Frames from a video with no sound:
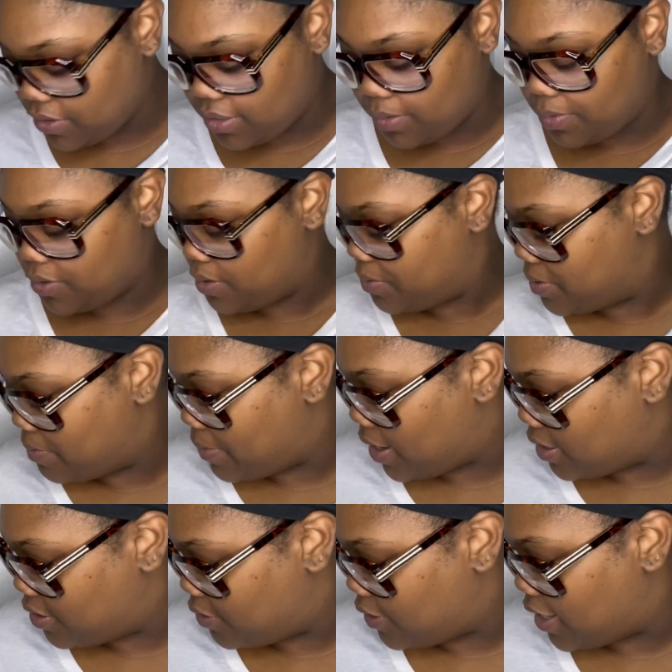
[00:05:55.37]
subscription
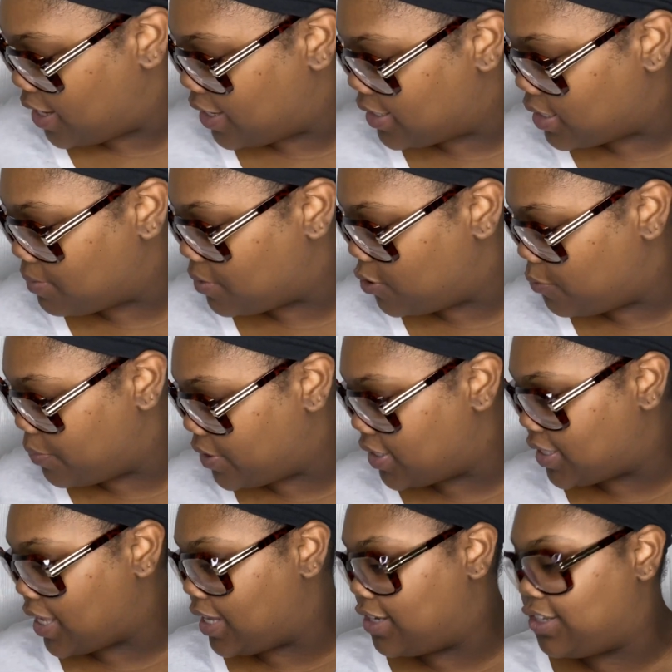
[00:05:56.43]
box, you guys. I'm super
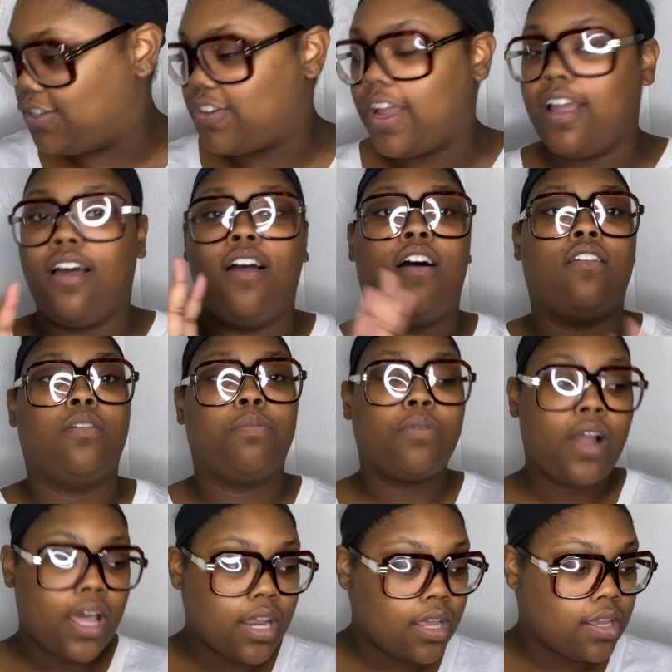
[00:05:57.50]
excited to try out all the
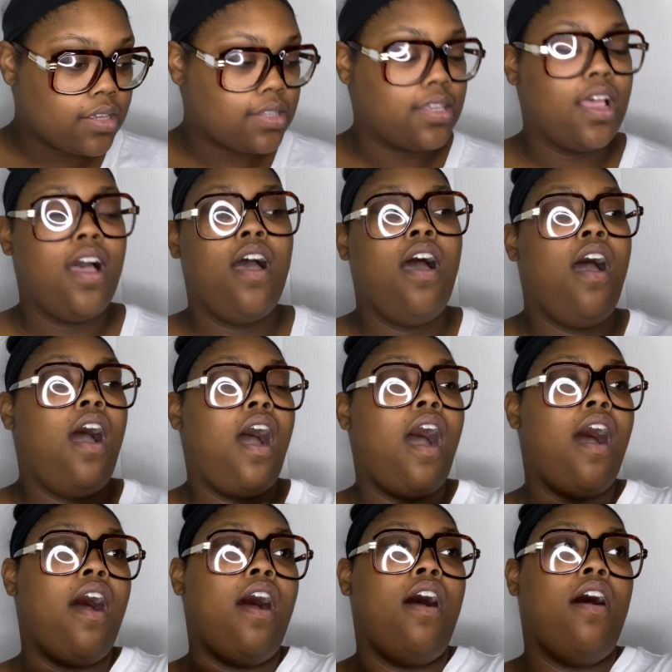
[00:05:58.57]
products.
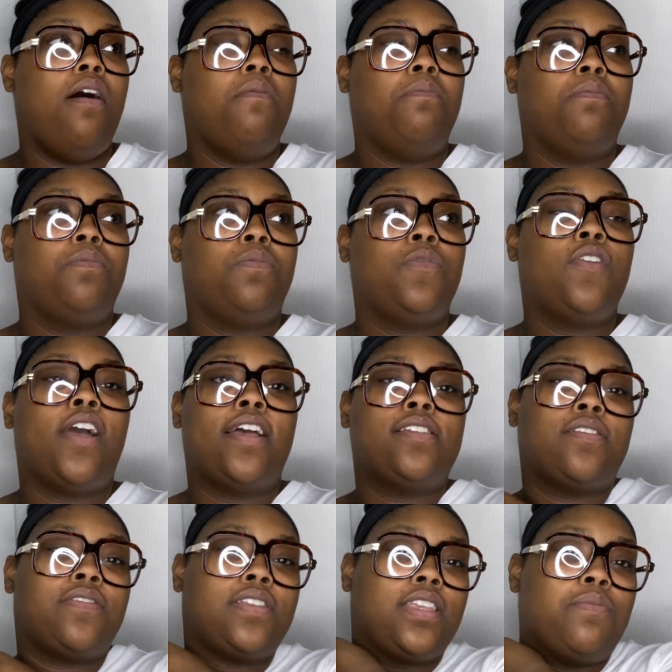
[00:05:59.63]
You guys
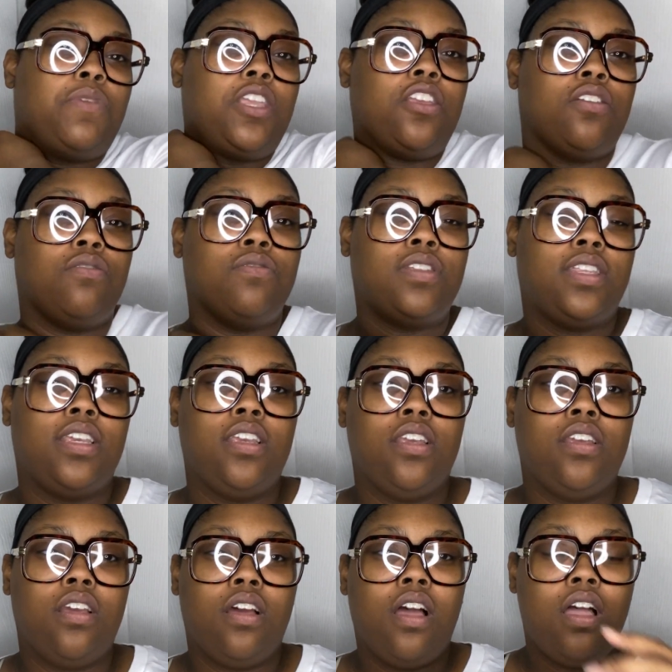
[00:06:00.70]
have seen me use
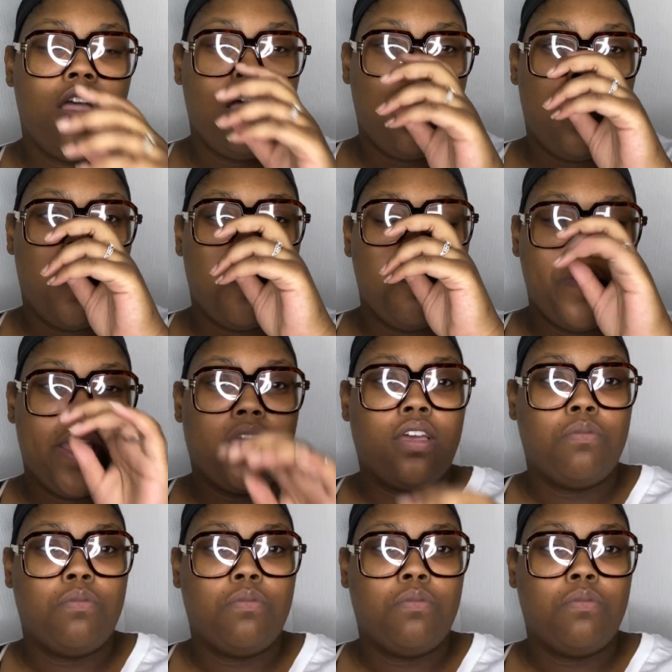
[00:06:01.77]
the Omega